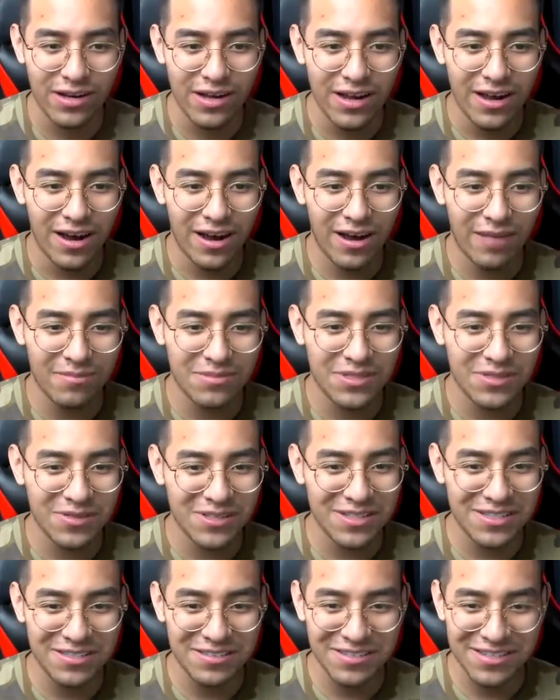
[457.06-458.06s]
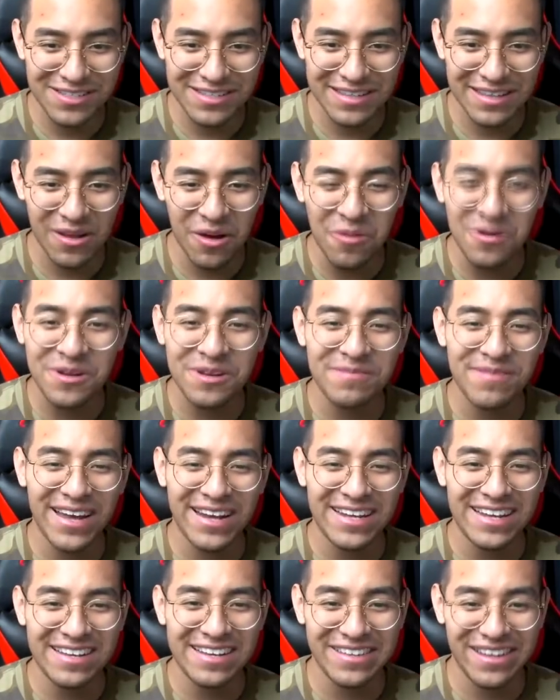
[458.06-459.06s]
Um, so this dude is loaded, man.
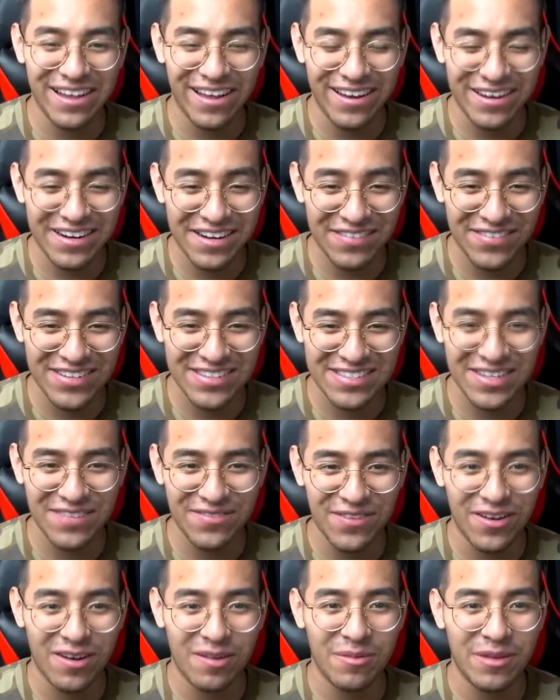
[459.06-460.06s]
He has a lot of different stuff on him.